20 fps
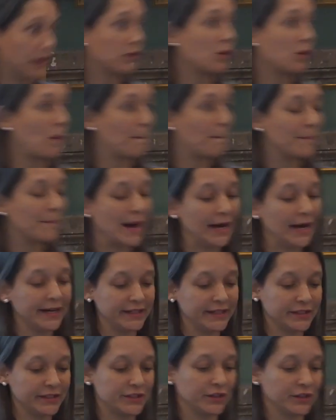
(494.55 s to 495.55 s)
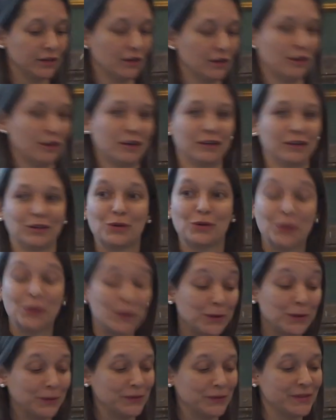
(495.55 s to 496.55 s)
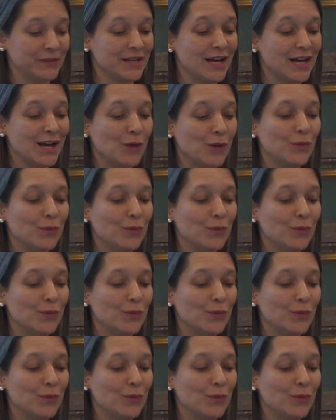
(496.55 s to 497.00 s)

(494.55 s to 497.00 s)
combined goals